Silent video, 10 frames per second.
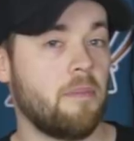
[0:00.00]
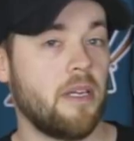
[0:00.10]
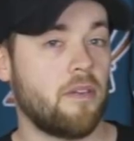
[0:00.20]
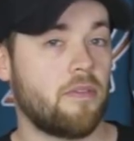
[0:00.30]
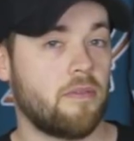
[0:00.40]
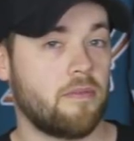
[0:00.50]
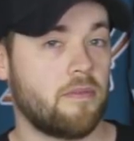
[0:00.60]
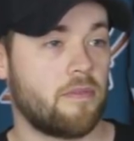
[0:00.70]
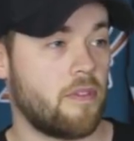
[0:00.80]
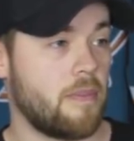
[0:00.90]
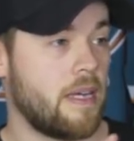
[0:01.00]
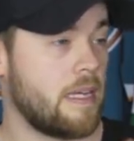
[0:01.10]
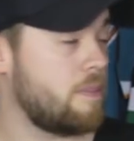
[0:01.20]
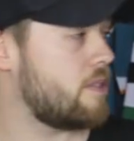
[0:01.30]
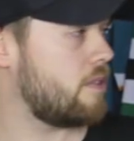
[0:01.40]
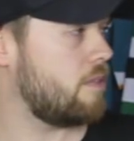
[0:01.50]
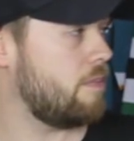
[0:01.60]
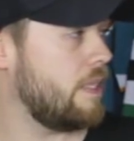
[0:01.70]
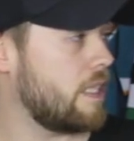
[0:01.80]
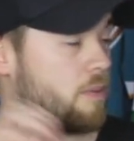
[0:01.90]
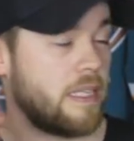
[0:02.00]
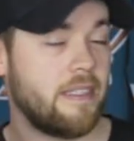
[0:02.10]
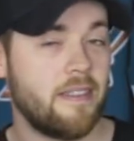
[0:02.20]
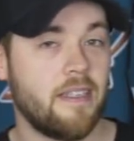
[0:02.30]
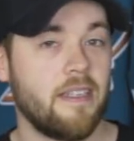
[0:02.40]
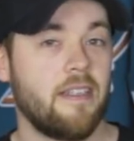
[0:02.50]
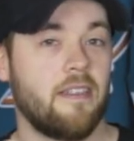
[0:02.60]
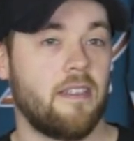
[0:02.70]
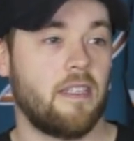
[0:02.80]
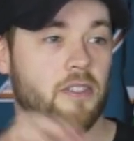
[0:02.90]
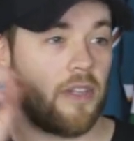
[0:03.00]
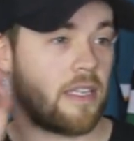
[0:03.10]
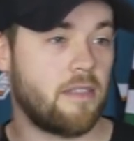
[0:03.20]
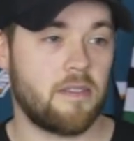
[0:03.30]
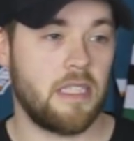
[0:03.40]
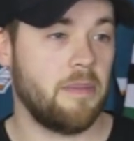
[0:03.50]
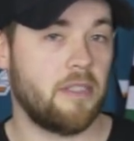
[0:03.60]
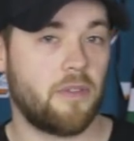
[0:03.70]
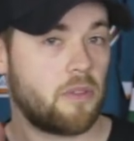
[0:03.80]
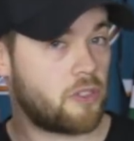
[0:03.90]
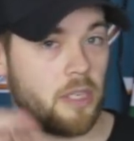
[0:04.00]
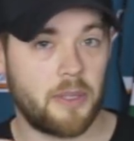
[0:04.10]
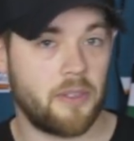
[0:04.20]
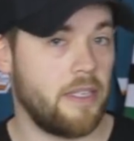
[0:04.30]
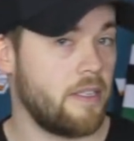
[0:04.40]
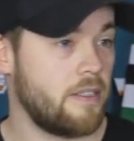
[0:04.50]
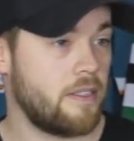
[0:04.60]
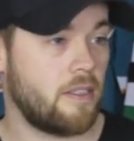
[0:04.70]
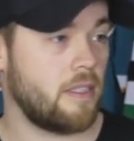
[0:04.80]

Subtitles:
thumbnail from that episode being created So they can see me in Photoshop creating it and